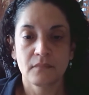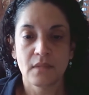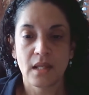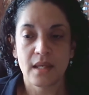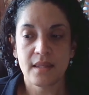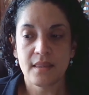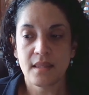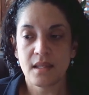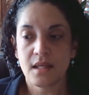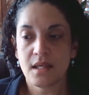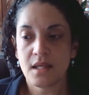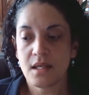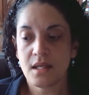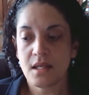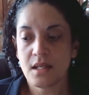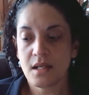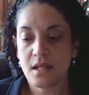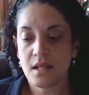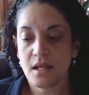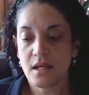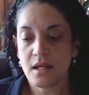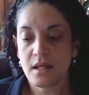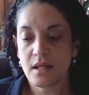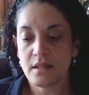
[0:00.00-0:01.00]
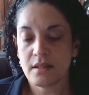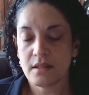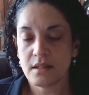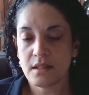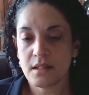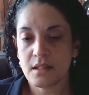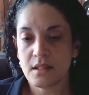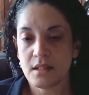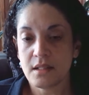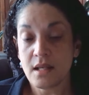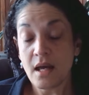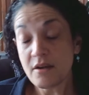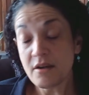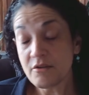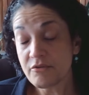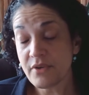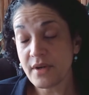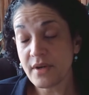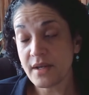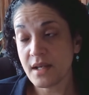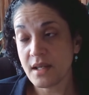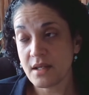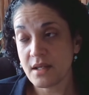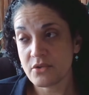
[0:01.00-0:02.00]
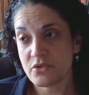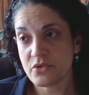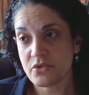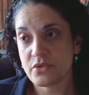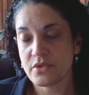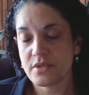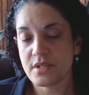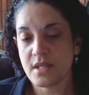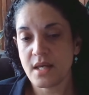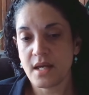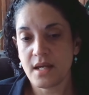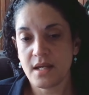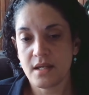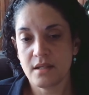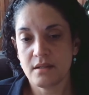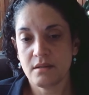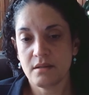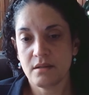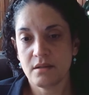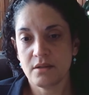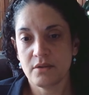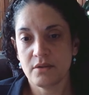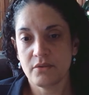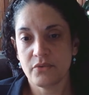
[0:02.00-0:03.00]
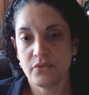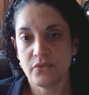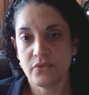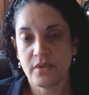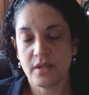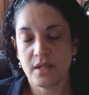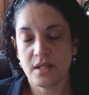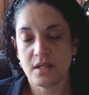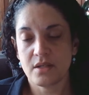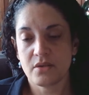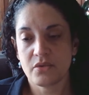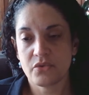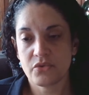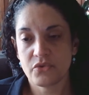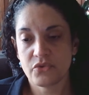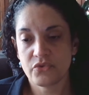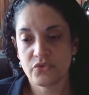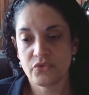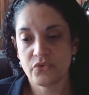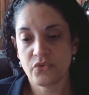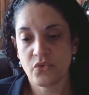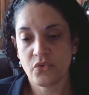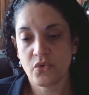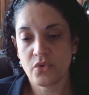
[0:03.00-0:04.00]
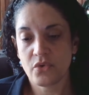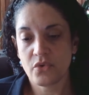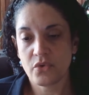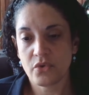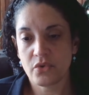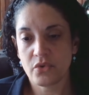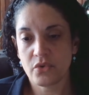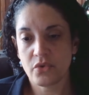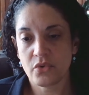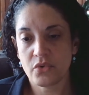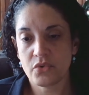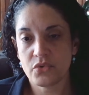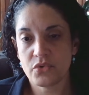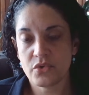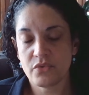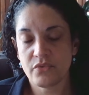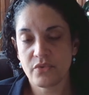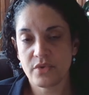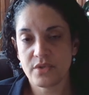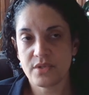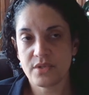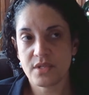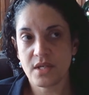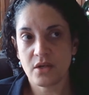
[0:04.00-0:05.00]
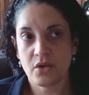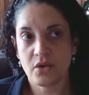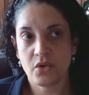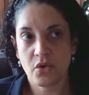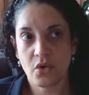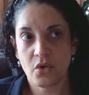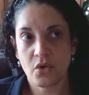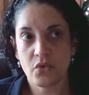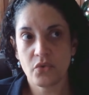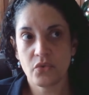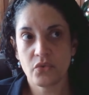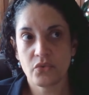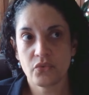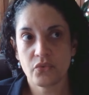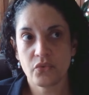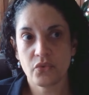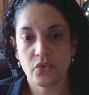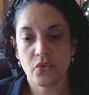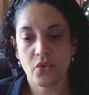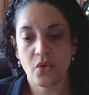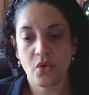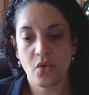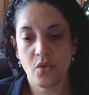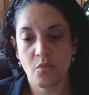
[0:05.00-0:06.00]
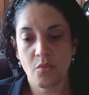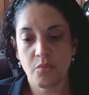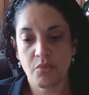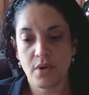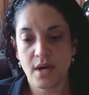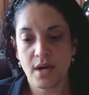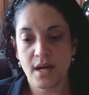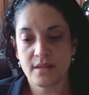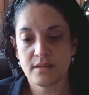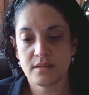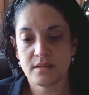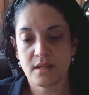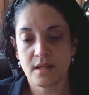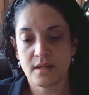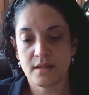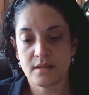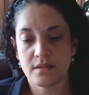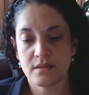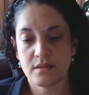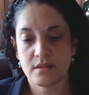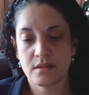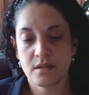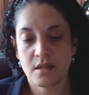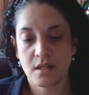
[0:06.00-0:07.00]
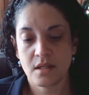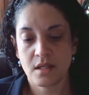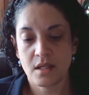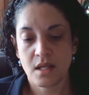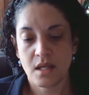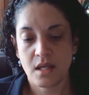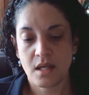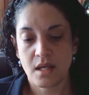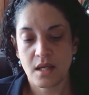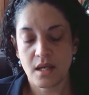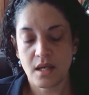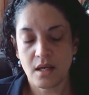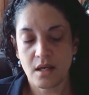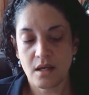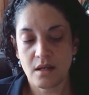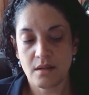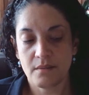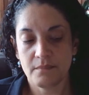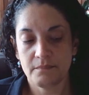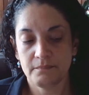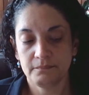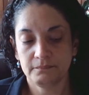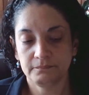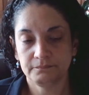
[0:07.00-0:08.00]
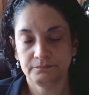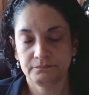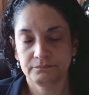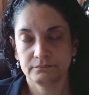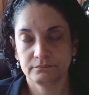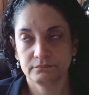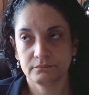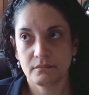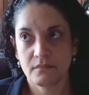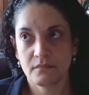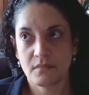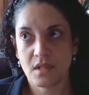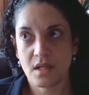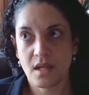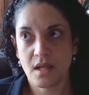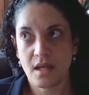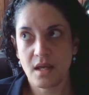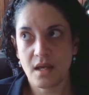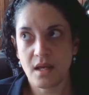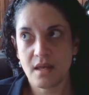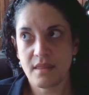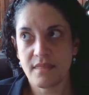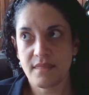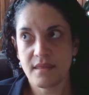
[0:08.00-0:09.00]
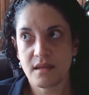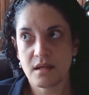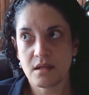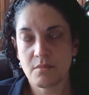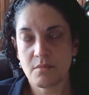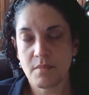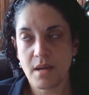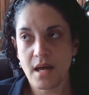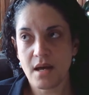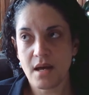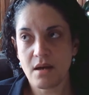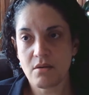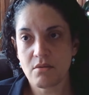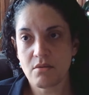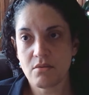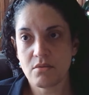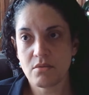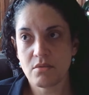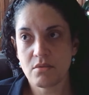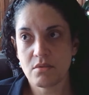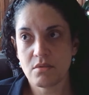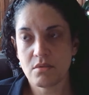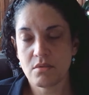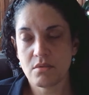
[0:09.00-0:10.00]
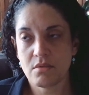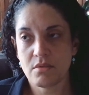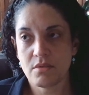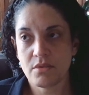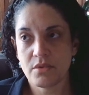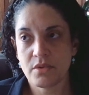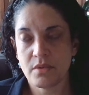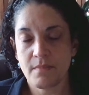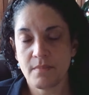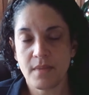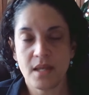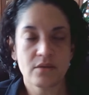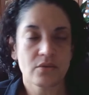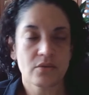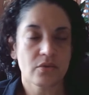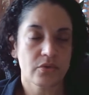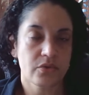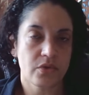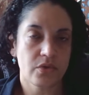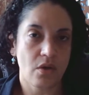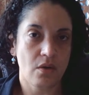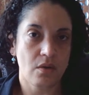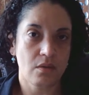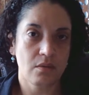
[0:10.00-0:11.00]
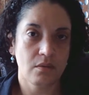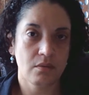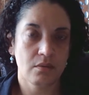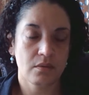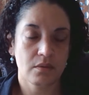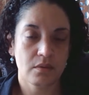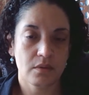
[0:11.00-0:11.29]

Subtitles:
And then on the non-financial side of things, for those of us that go through the whole process, I think about the mental toll.